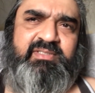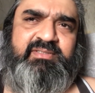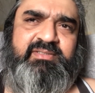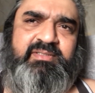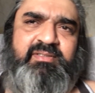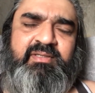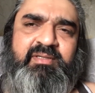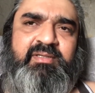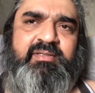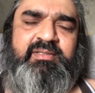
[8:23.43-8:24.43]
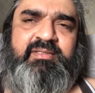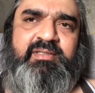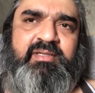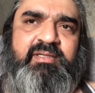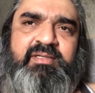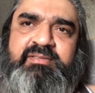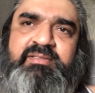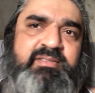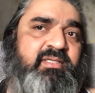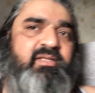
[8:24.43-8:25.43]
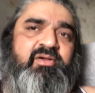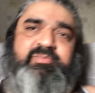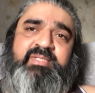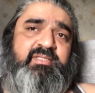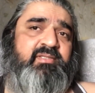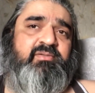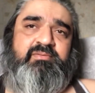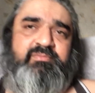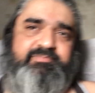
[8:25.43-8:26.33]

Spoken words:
is. I sincerely hope that they do.